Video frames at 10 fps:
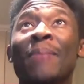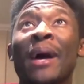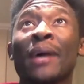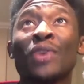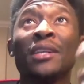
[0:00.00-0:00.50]

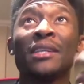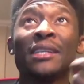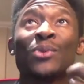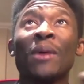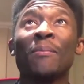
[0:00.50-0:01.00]
Actually, this
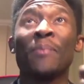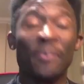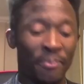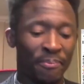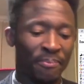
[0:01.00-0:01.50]
one
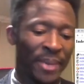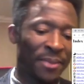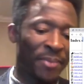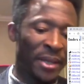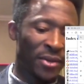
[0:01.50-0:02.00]

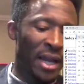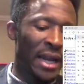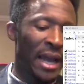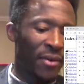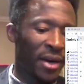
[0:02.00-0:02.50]
particularly,
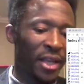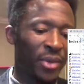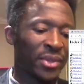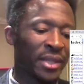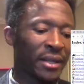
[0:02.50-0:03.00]
I really
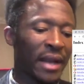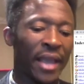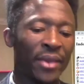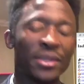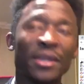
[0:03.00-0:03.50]
use it. I
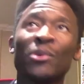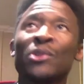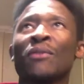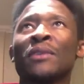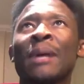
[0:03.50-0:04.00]
use it most
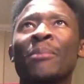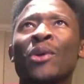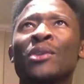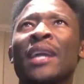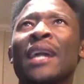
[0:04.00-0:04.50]
of the time because
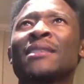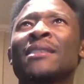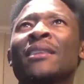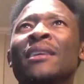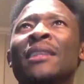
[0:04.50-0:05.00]
there are
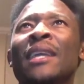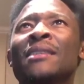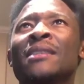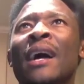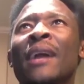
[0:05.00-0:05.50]
certain things
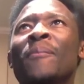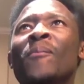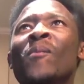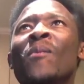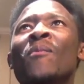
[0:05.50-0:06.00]
that
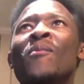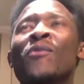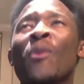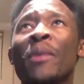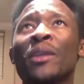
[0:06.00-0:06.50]
for
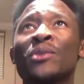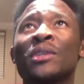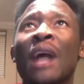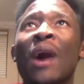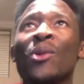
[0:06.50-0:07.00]
me to
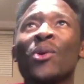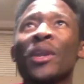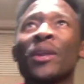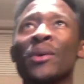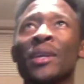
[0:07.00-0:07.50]
download it
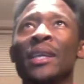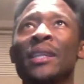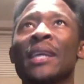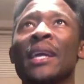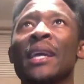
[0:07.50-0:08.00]
on the
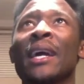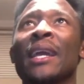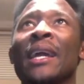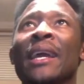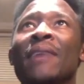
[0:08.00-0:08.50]
internet
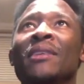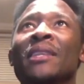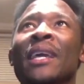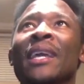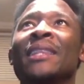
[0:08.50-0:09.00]
and
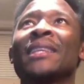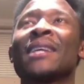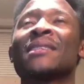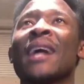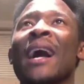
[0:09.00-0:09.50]
everything, it takes
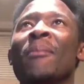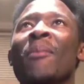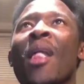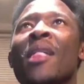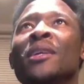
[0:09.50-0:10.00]
time.
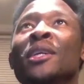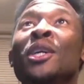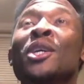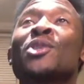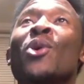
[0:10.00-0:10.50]

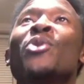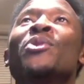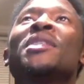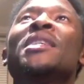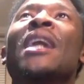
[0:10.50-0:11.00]
So you
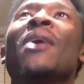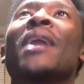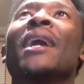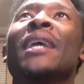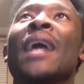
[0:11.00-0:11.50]
see now
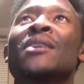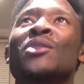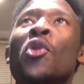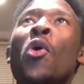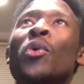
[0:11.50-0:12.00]
that it has
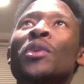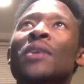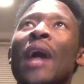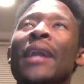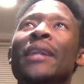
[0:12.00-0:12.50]
load
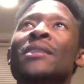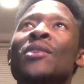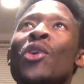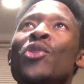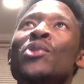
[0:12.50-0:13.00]
and it's
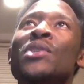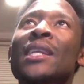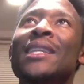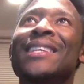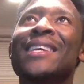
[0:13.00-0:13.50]
not
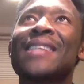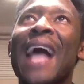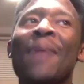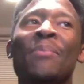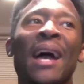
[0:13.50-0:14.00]
using this
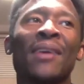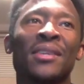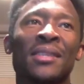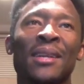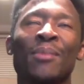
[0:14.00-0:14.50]
IP address
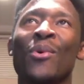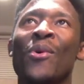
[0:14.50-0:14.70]
anymore.